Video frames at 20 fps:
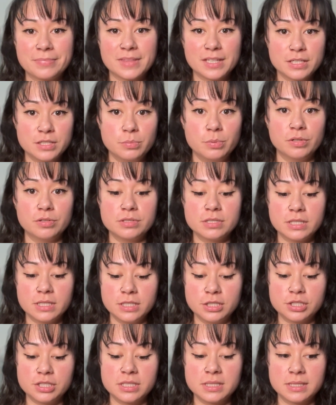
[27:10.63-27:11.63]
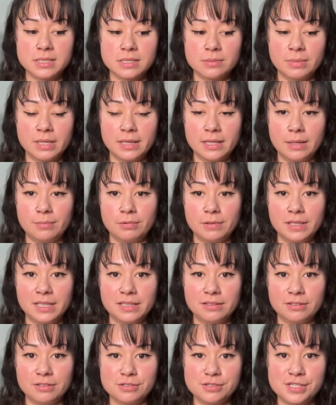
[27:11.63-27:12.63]
She mostly just sits on my lap while I
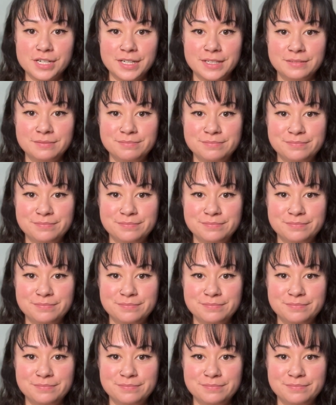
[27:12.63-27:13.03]
crochet.